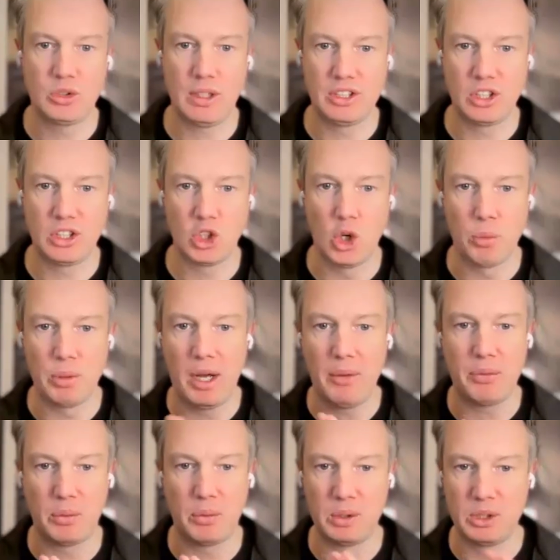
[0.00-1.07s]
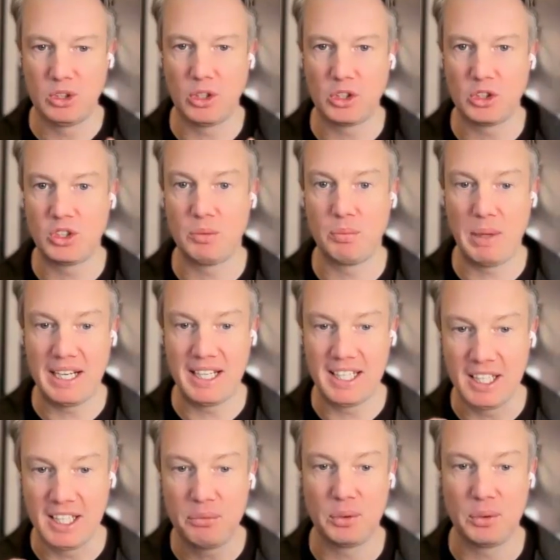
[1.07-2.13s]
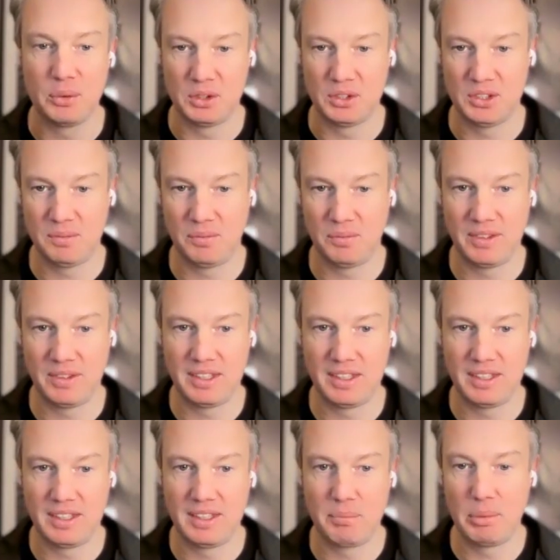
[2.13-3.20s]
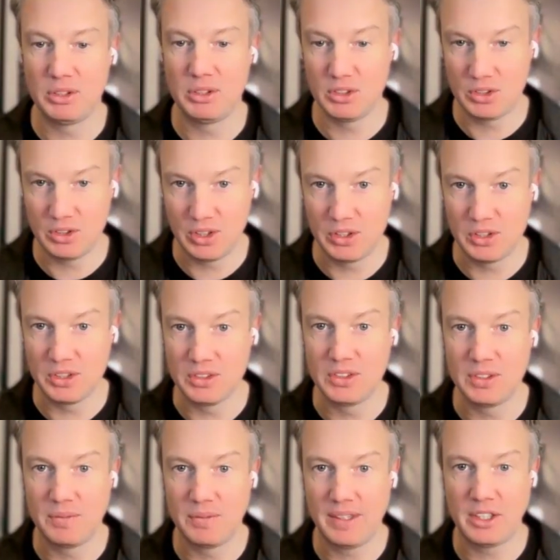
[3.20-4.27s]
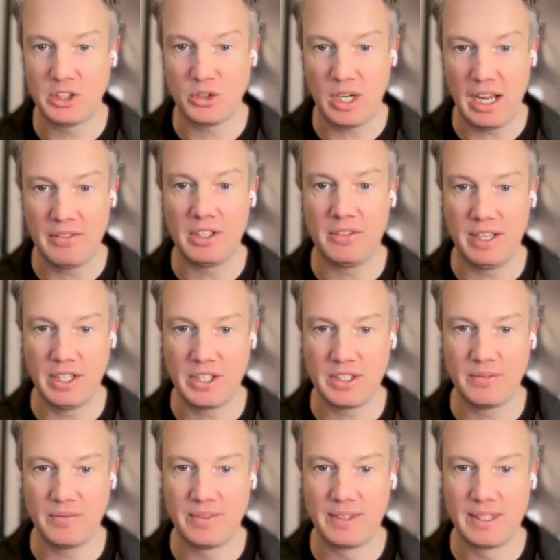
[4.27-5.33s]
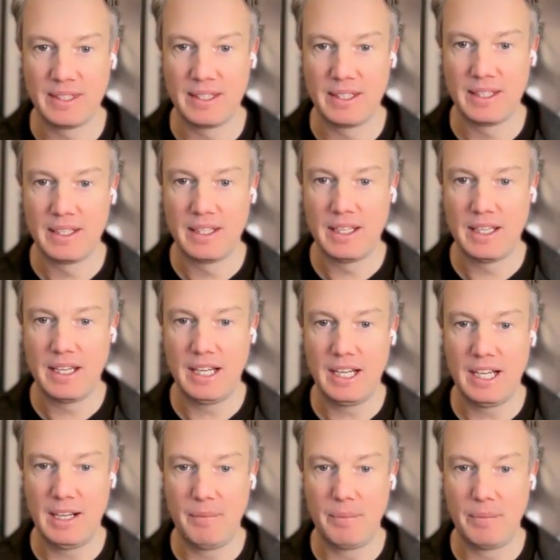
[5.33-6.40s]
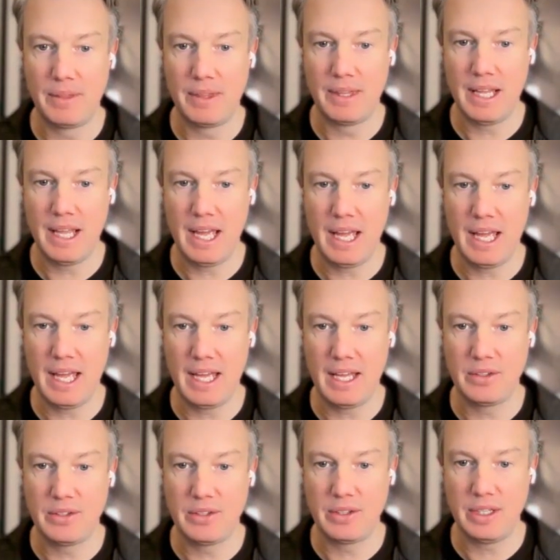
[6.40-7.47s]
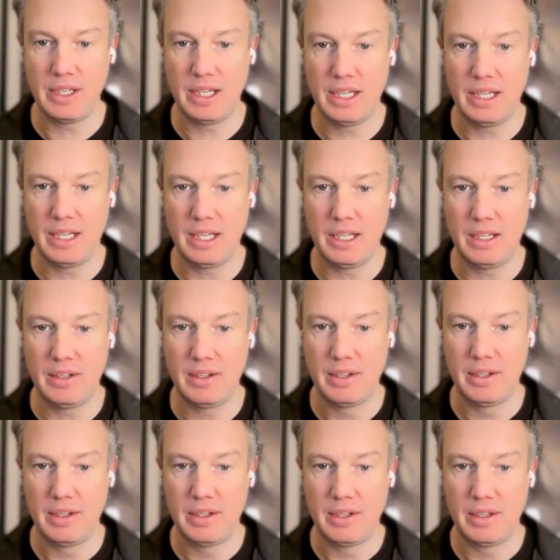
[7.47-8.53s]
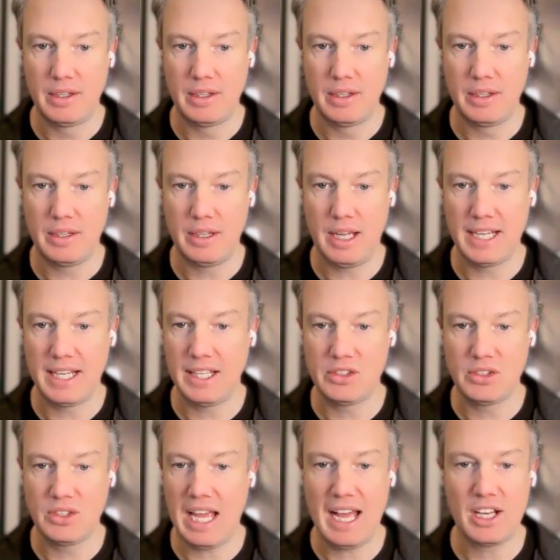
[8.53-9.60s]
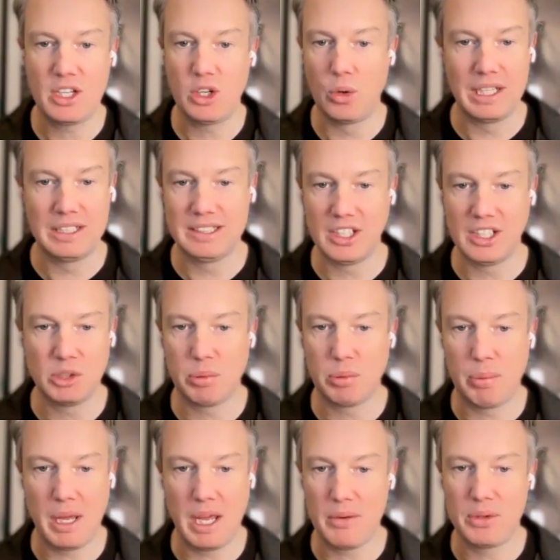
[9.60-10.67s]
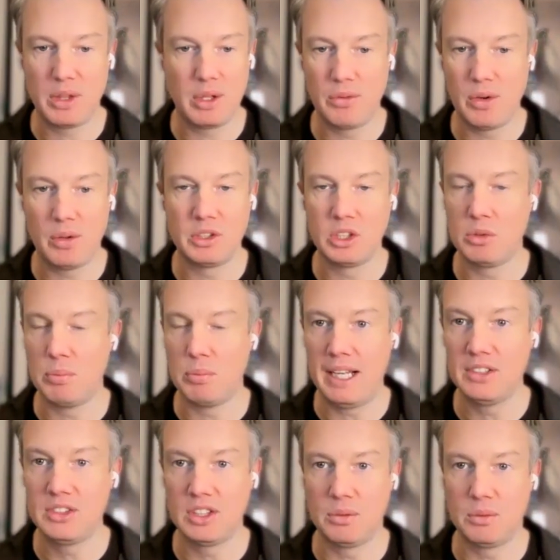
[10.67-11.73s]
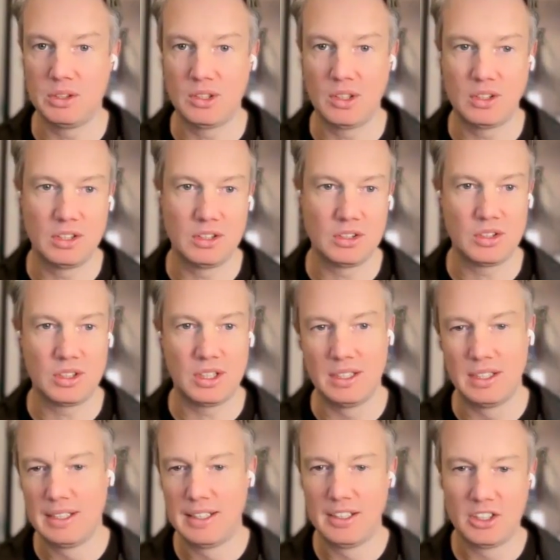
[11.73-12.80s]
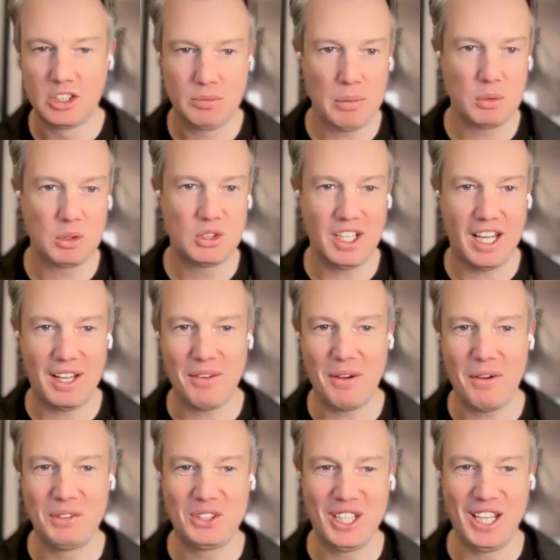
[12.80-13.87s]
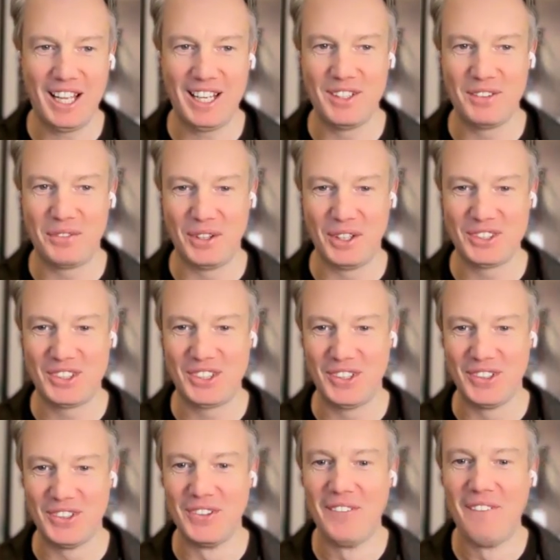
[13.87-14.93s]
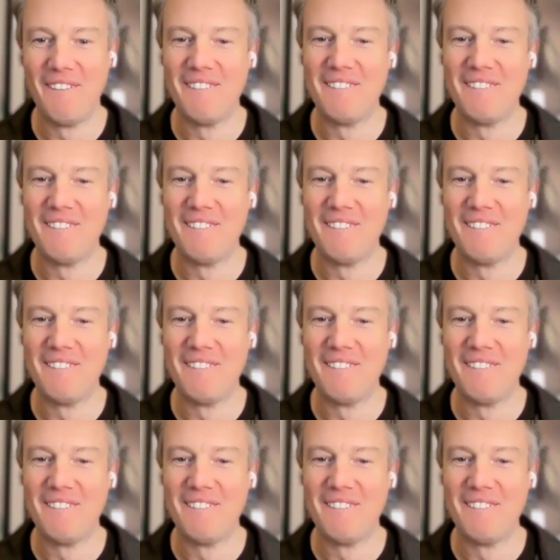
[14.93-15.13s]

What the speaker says: transition open up for researchers to better influence business decisions and drive innovation? And I guess how can organizations prepare for the evolving demands of the research industry? So maybe we start on the first two,